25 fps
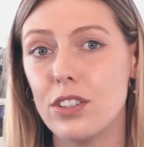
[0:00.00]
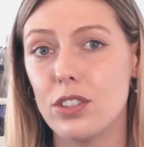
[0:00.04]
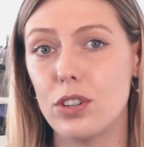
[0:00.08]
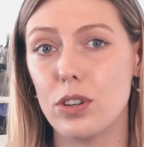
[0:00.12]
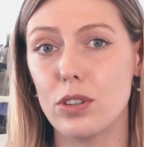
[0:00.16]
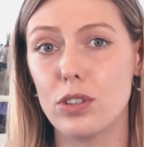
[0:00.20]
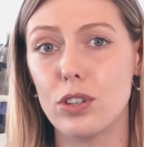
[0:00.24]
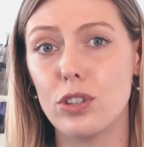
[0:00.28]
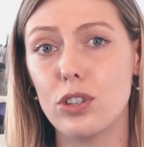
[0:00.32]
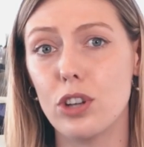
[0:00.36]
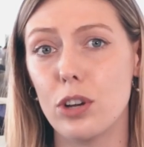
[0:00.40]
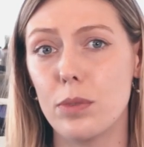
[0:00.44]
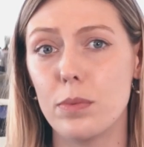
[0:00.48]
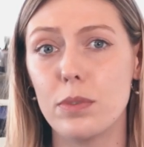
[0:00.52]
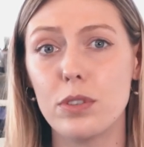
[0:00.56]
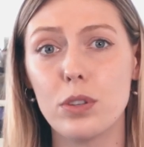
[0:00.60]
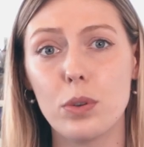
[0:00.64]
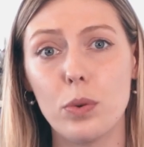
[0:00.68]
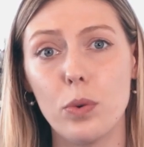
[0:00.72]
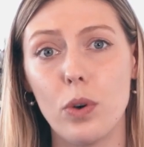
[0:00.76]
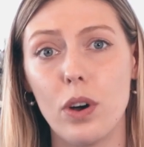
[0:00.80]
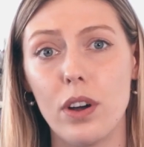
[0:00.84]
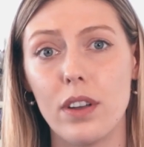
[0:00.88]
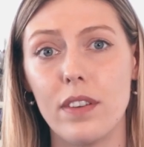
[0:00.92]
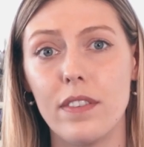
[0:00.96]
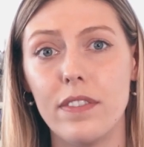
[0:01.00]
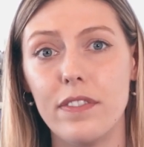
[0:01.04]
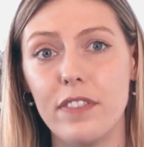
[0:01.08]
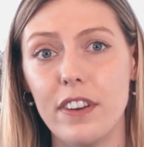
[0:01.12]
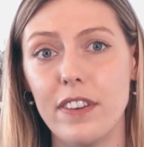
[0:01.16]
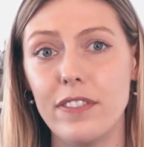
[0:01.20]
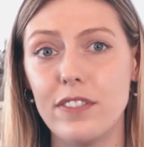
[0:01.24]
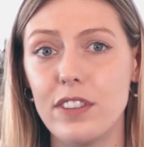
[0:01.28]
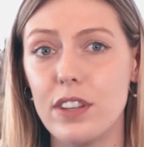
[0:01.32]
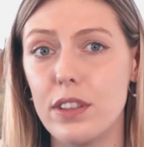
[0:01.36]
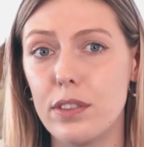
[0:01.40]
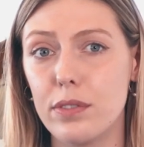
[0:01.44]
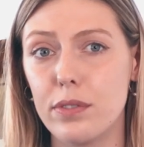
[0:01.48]
Dr. Thomas Kwan,
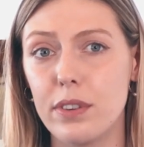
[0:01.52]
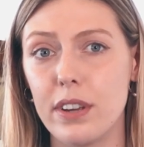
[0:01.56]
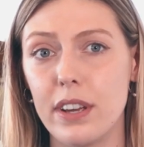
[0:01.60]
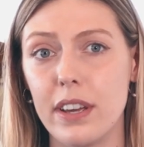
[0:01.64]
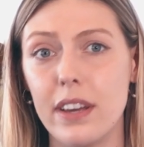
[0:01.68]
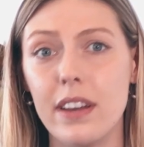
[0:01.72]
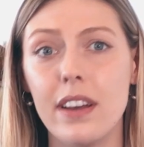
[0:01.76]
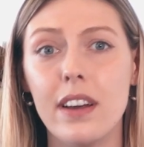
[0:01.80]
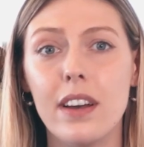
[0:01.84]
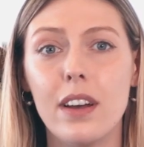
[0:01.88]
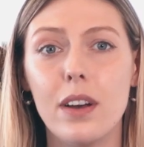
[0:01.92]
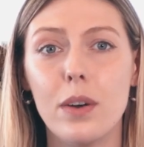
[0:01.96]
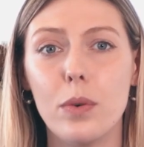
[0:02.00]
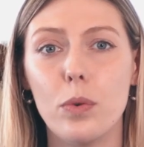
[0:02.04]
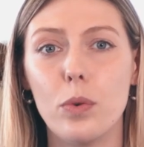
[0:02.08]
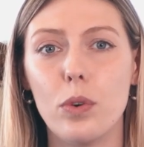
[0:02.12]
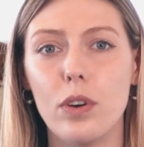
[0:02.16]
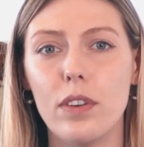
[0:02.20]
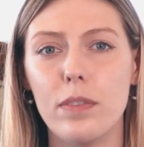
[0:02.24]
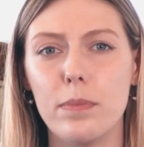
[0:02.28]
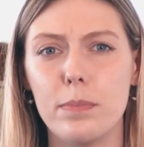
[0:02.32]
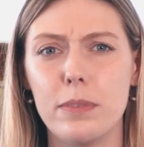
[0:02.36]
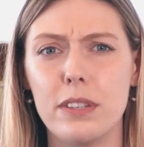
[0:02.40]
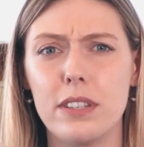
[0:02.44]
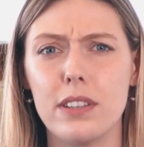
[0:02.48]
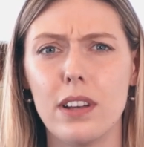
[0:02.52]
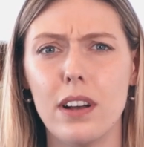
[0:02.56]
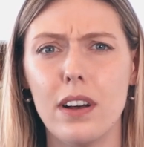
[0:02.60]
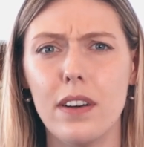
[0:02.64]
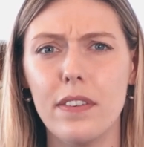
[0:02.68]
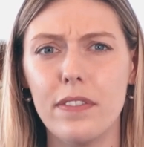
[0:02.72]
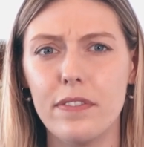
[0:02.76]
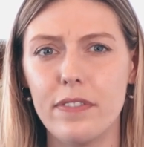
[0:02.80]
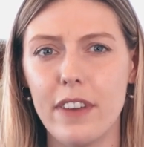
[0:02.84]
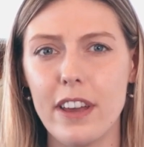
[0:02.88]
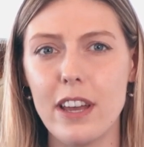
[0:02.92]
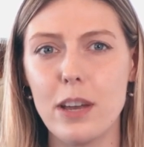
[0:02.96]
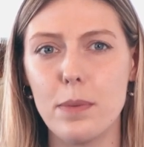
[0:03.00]
53, wore a bizarre
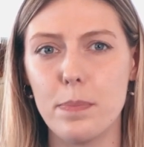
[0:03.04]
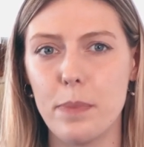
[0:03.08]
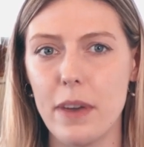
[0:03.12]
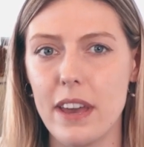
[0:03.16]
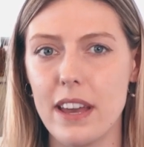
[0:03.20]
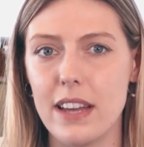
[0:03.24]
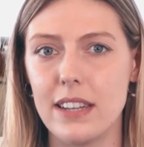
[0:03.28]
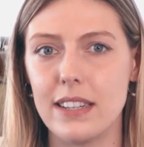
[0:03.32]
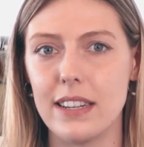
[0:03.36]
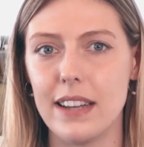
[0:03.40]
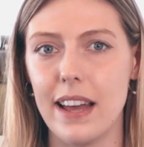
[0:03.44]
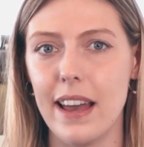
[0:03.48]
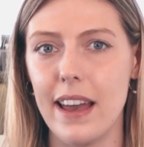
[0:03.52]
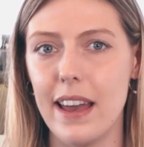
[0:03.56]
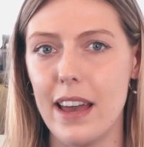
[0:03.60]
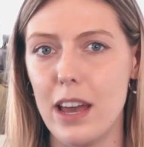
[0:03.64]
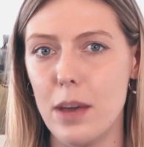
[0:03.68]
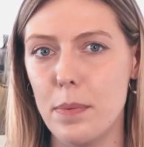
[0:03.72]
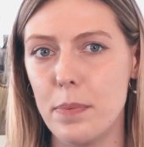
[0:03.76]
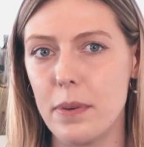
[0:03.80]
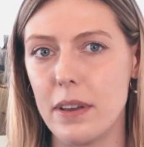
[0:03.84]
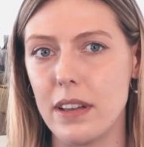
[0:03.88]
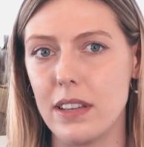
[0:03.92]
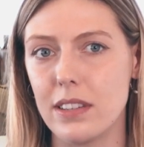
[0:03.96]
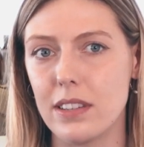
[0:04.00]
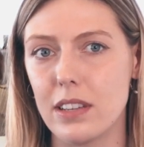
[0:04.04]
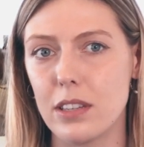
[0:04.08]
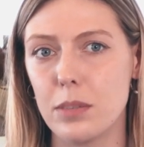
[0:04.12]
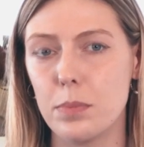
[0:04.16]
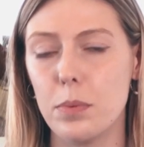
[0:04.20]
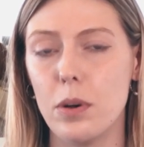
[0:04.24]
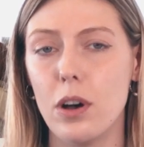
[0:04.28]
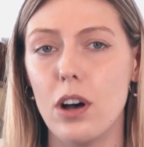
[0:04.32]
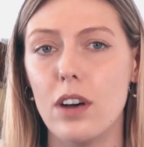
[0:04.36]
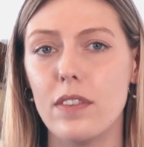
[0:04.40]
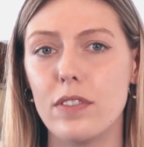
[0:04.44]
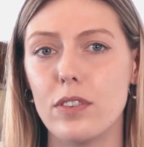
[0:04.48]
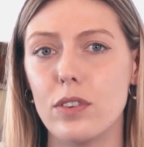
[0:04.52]
fake beard and a hairpiece as
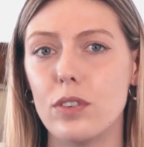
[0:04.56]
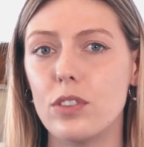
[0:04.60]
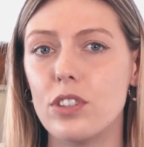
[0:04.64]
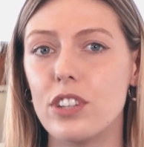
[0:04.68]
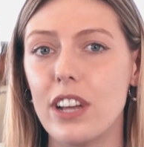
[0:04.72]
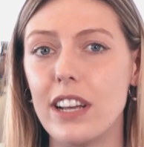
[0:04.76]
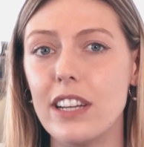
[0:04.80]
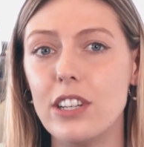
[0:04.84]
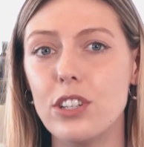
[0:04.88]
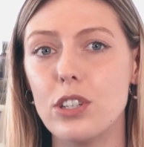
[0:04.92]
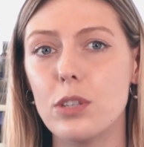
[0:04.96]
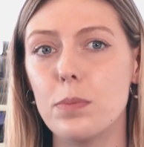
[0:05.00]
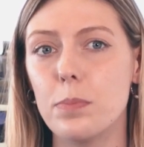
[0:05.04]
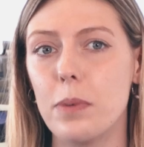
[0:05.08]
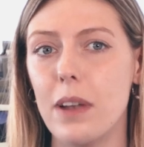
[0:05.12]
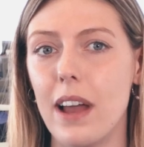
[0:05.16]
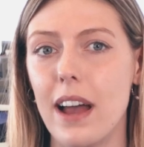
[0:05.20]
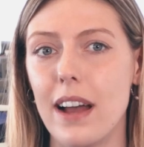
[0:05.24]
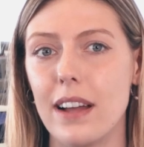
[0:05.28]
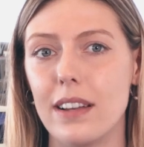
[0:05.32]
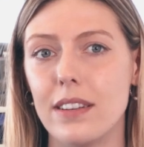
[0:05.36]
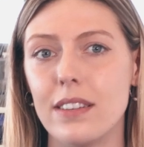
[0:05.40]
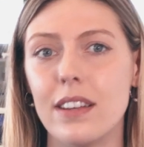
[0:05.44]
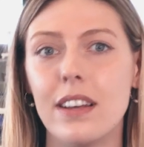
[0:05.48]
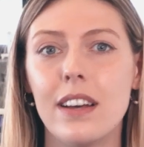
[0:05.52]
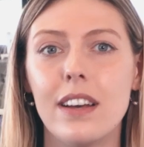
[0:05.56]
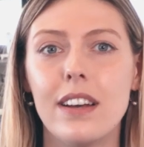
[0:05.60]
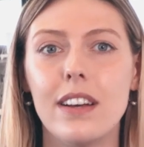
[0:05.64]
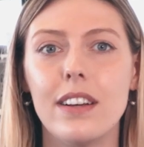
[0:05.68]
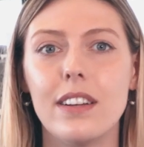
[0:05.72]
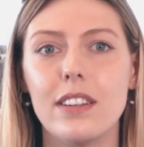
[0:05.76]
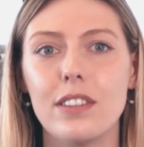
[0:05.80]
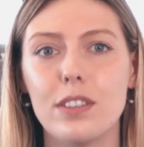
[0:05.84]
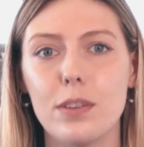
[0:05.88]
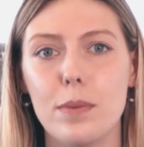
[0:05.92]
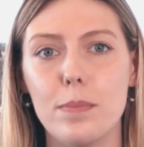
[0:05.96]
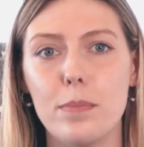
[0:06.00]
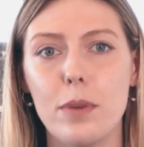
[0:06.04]
part of an audacious plan
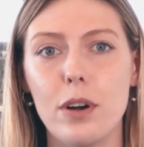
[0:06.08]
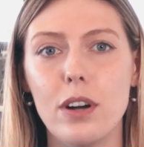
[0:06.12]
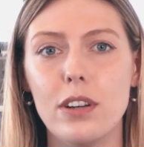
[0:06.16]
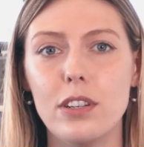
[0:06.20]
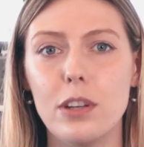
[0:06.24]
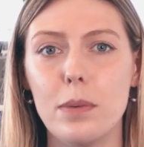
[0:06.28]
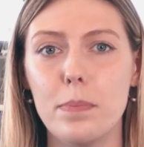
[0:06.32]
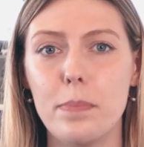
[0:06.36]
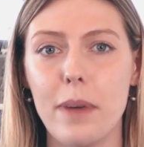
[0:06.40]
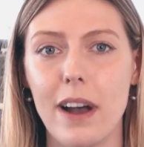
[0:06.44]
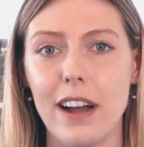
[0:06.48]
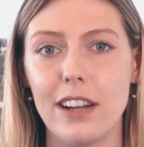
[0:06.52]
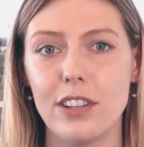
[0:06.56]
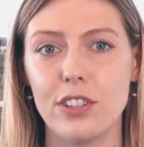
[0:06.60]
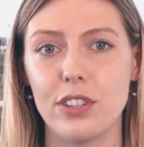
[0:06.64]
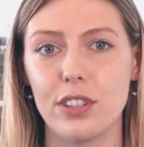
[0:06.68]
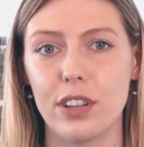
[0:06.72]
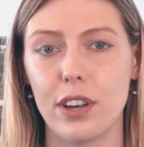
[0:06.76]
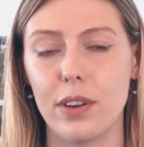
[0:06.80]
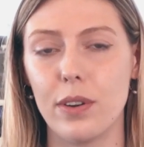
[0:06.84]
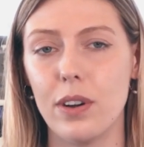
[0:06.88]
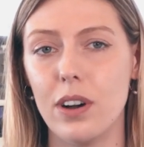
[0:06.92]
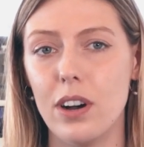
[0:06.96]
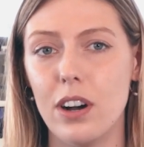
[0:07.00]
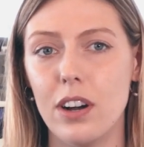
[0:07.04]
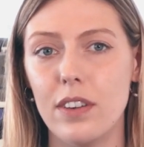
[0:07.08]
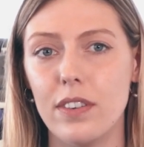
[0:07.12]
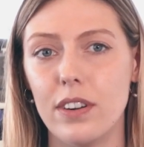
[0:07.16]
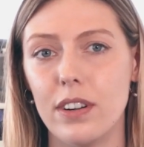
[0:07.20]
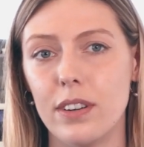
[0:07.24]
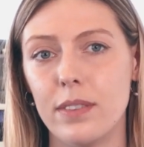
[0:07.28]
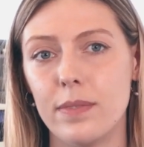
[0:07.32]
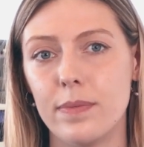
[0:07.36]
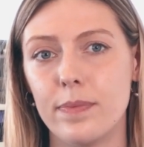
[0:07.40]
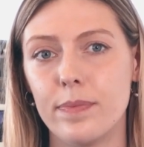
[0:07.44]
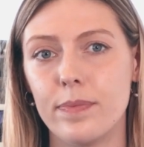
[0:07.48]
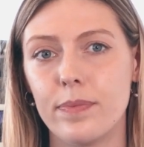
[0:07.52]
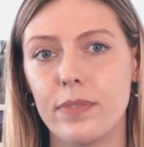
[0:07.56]
to murder Patrick O'Hara.